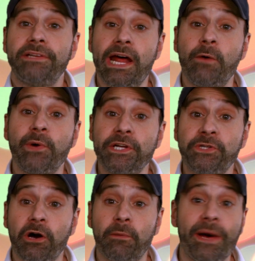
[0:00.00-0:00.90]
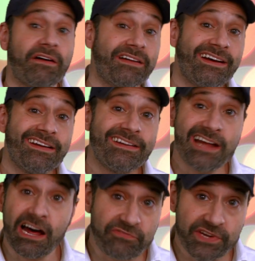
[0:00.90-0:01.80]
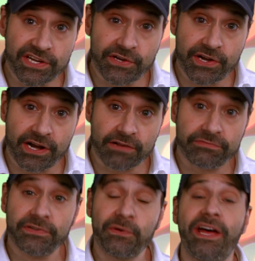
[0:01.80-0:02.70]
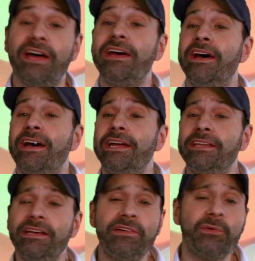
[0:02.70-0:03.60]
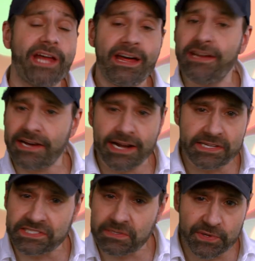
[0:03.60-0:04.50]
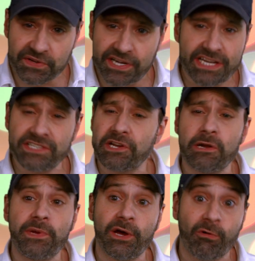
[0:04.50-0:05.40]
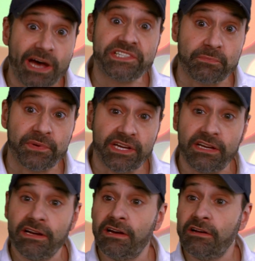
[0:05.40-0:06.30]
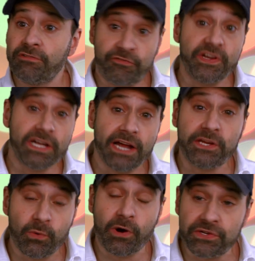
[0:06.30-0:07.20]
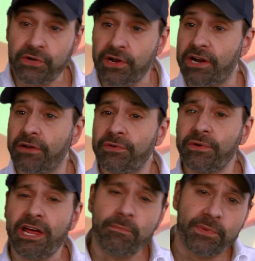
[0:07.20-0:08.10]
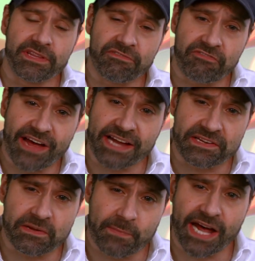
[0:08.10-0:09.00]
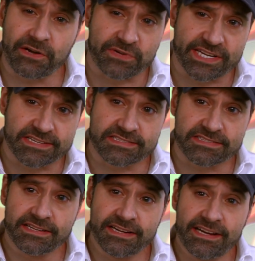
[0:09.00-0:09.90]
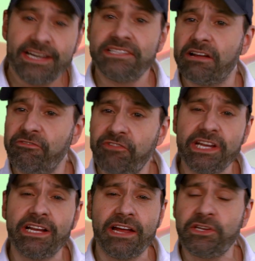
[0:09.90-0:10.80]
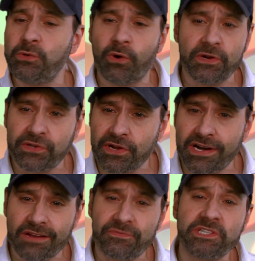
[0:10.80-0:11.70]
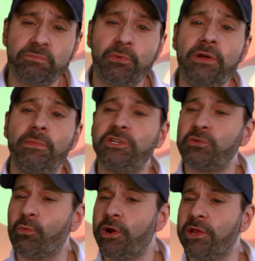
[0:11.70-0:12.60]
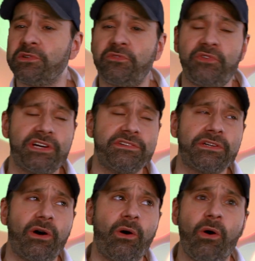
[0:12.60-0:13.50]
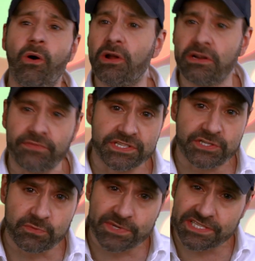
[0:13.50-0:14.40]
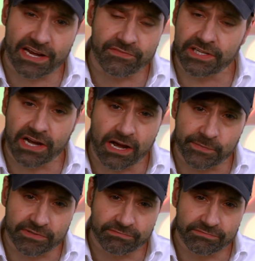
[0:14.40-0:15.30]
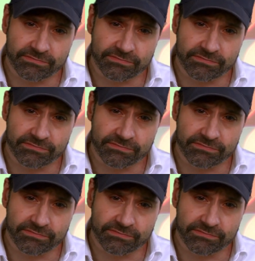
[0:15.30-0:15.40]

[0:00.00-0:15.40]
Today we're going to talk about not feeling good enough, okay? And living with any kind of disability is going to be a recipe for feeling like you aren't good enough, okay? But the fact of the matter is that feeling like you aren't good enough is pretty much one of those fears all of us humans have in common.